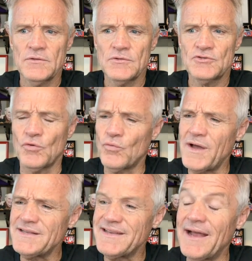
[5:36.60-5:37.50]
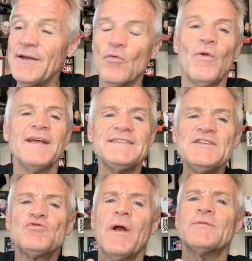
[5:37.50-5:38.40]
So, yeah,
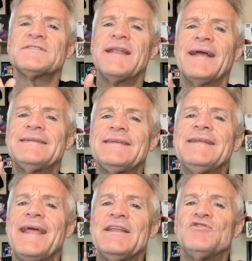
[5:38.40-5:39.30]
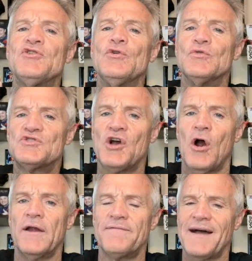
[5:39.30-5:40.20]
Rusty's wreck was 1982.
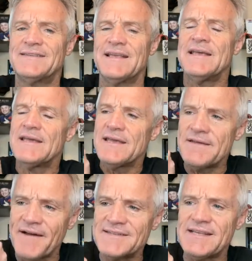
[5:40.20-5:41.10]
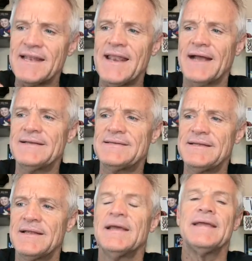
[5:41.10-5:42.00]
Sorry if I said
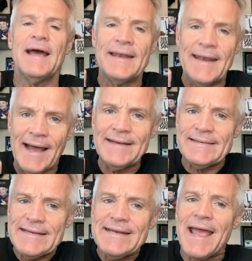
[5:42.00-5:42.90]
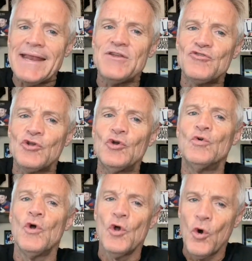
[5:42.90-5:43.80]
19. Yeah,
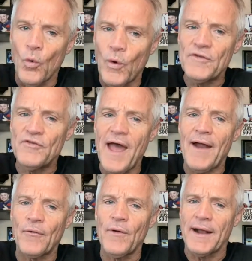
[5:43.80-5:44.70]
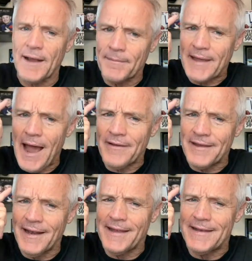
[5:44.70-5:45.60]
1982 was that wreck. I'm
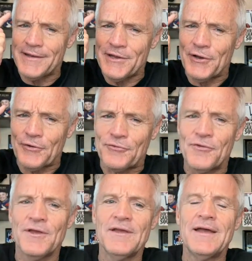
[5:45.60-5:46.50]
calculating years.